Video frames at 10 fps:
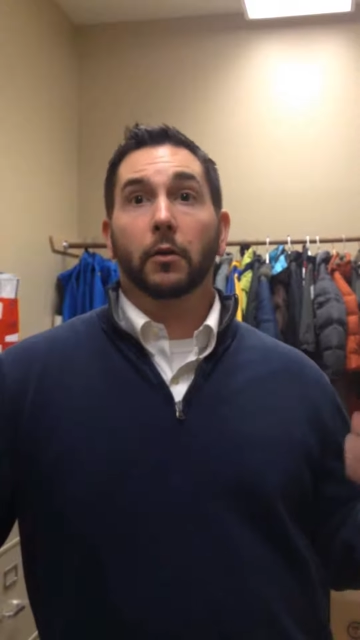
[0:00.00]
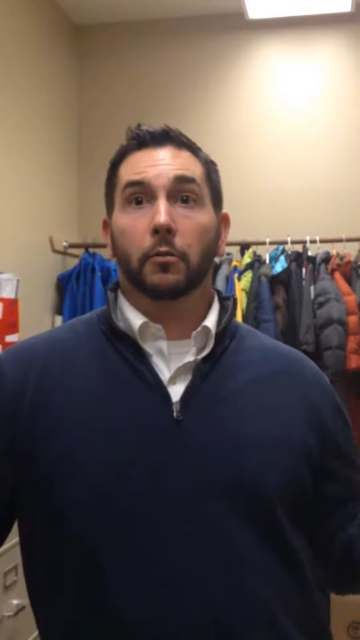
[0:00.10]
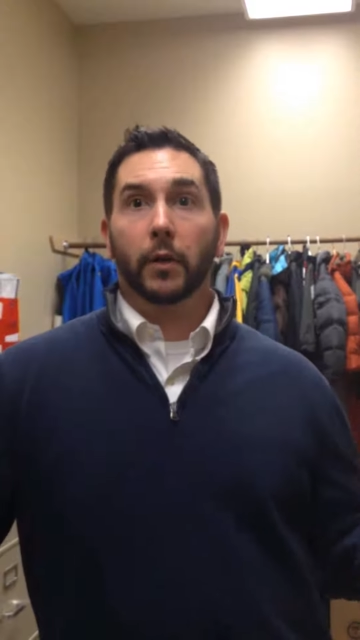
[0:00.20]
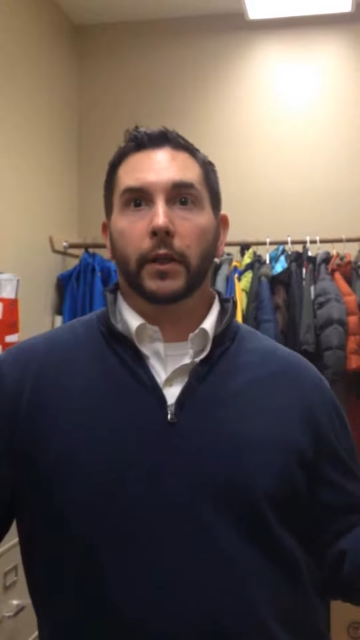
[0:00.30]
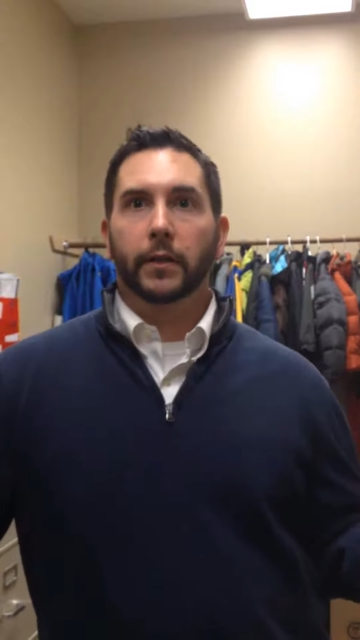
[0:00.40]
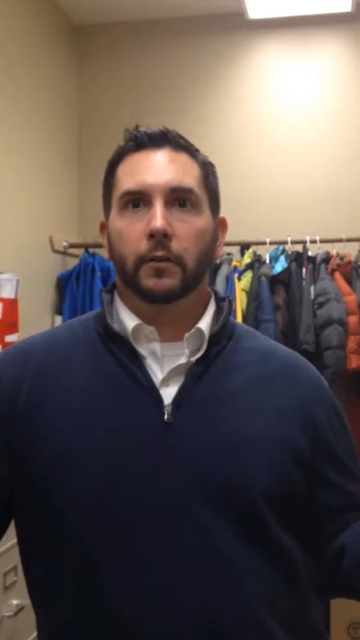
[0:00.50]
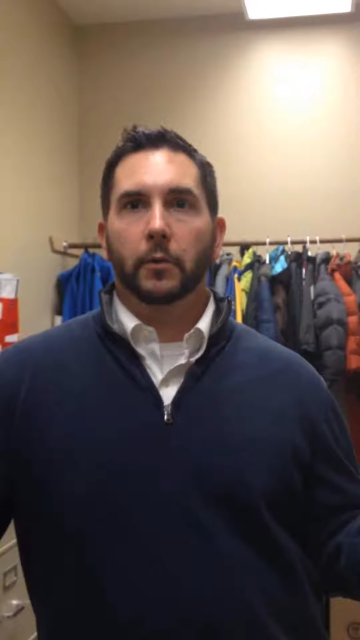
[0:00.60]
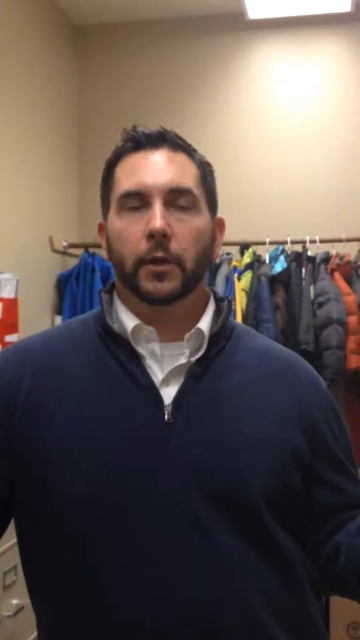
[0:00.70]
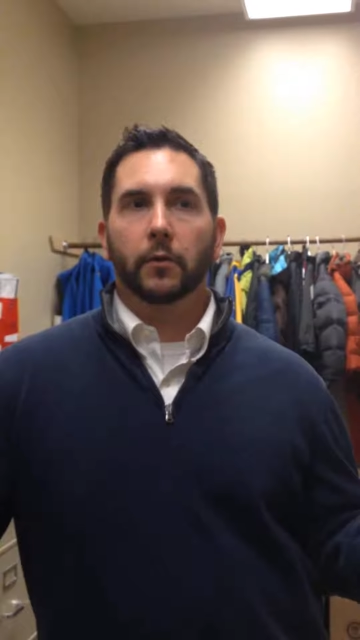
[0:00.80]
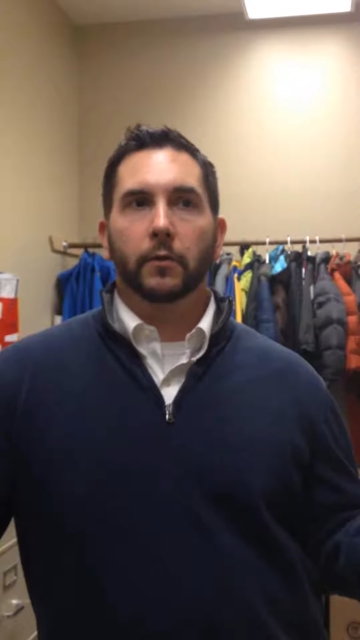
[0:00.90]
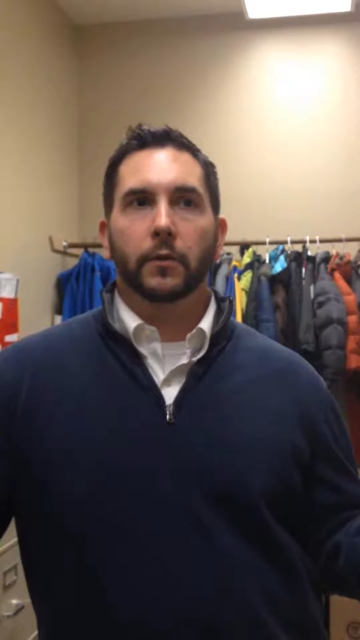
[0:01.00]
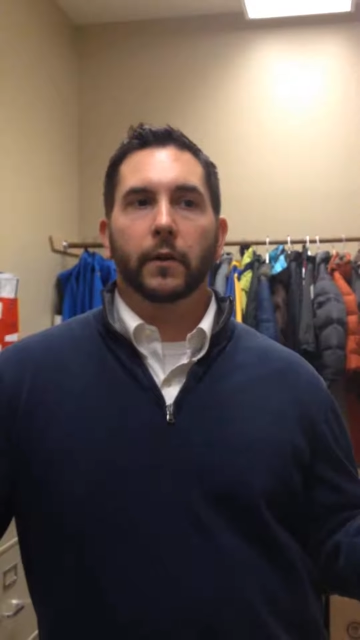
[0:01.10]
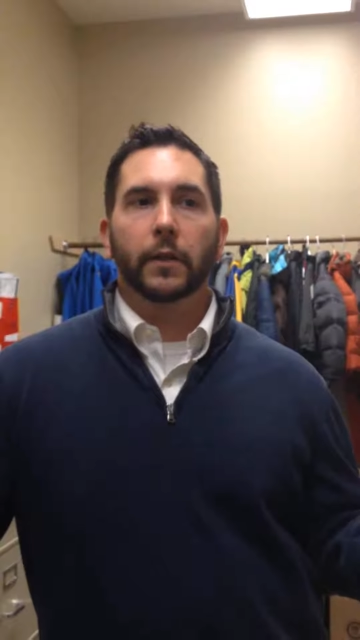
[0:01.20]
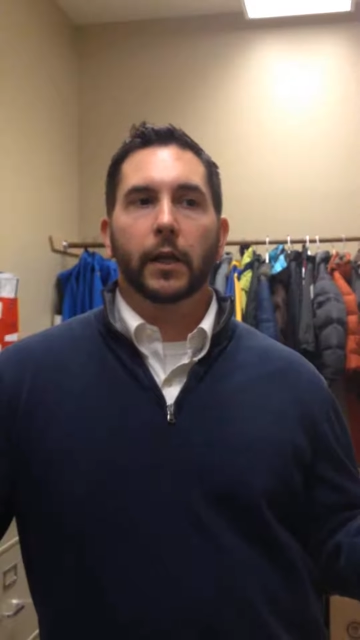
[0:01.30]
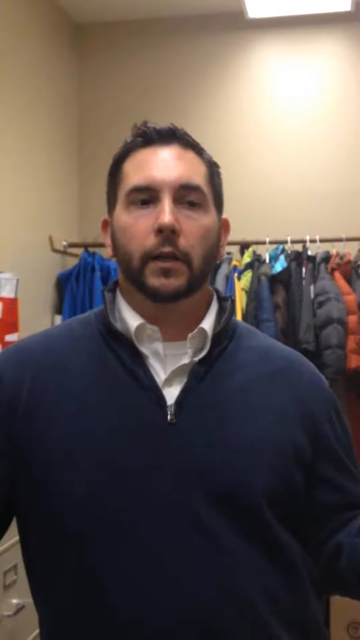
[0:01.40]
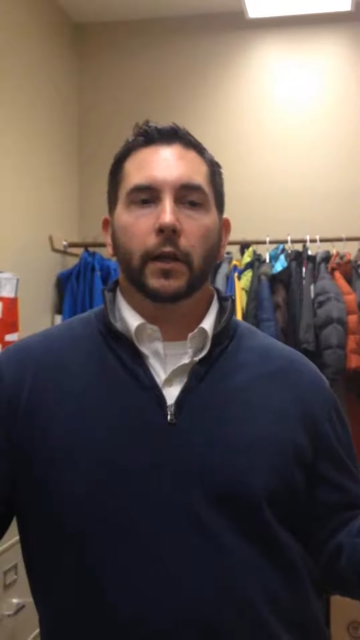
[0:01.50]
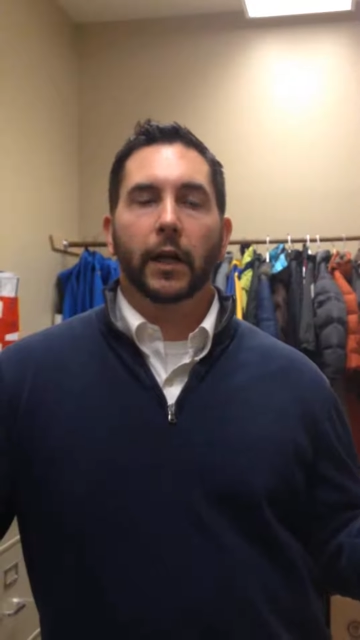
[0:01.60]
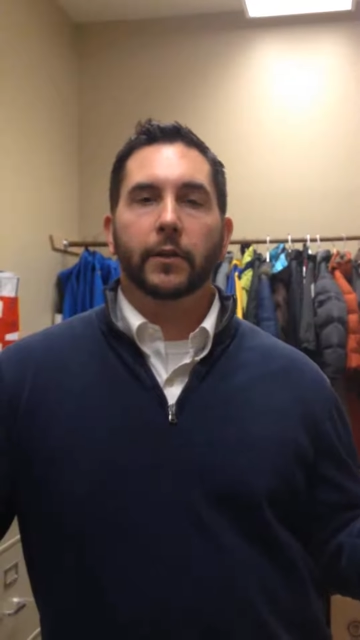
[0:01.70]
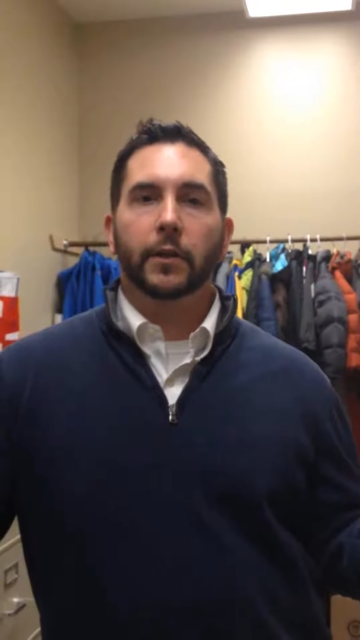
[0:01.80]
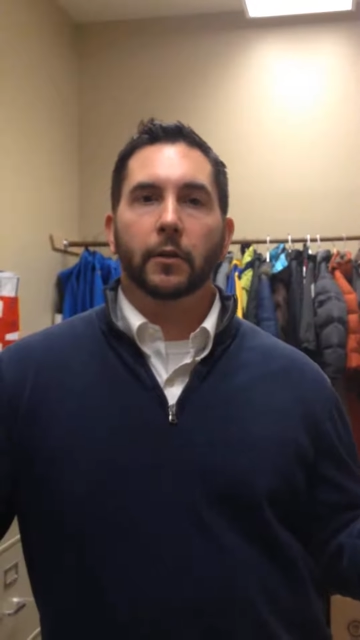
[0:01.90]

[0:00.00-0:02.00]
ways that we used the data last year